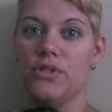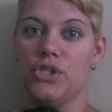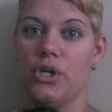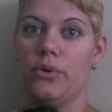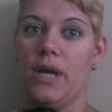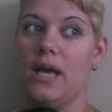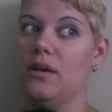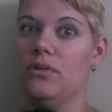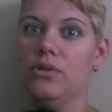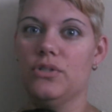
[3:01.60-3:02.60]
and choke,
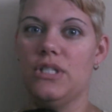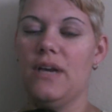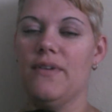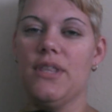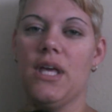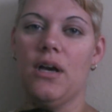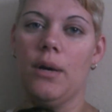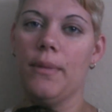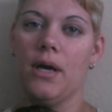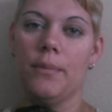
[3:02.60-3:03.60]
and you'll see everything
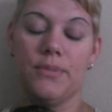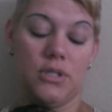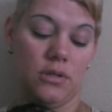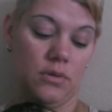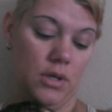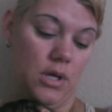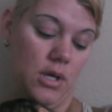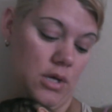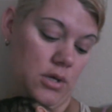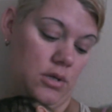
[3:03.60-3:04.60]
coming up. So,
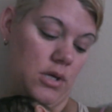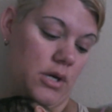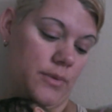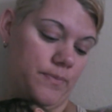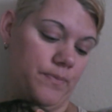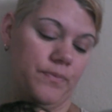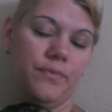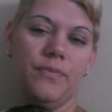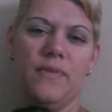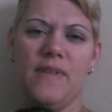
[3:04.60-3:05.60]
and
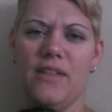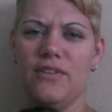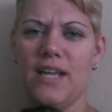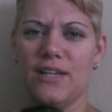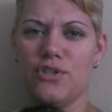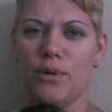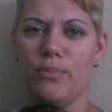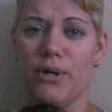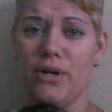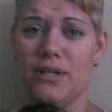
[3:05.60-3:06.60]
the other day I saw a
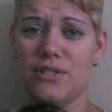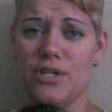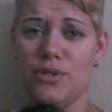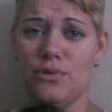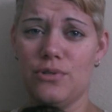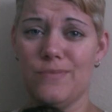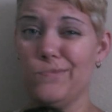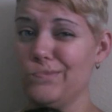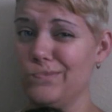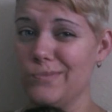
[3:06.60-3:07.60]
booger in his nose.
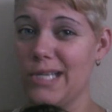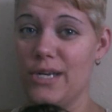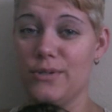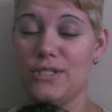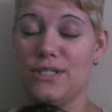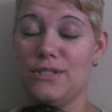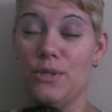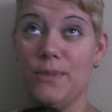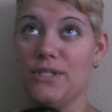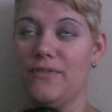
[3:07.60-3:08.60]
I know it's
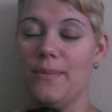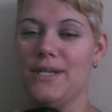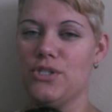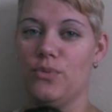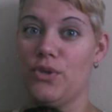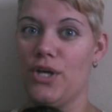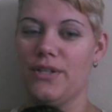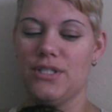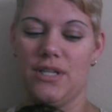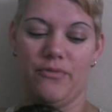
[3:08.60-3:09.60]
too much information with all
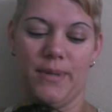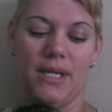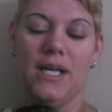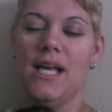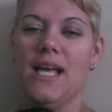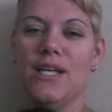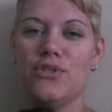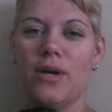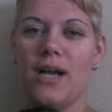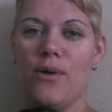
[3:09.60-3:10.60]
this stuff, but
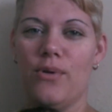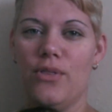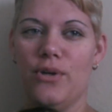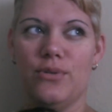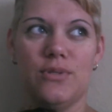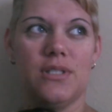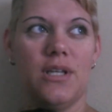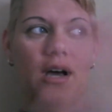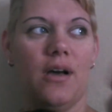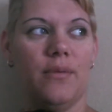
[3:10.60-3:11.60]
so I got one of those,
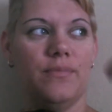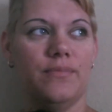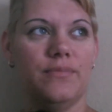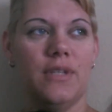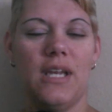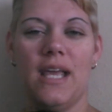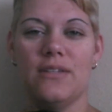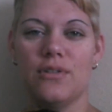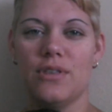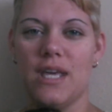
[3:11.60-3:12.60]
the
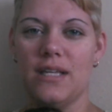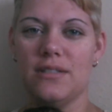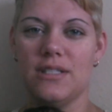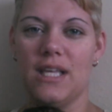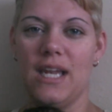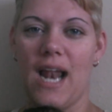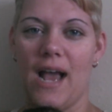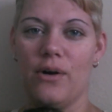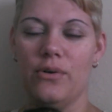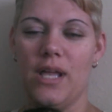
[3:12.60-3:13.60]
nasal things to get it
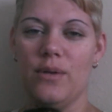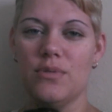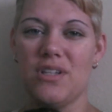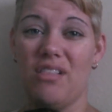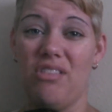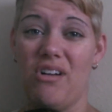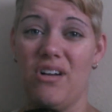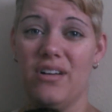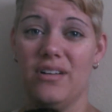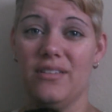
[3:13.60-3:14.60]
out, and it was a
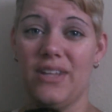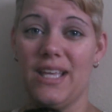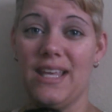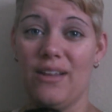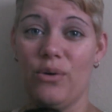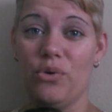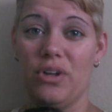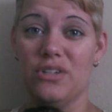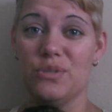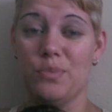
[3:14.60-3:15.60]
long, like yellow
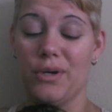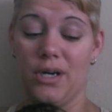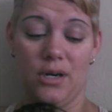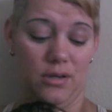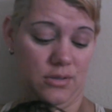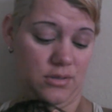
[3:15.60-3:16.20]
greenish booger.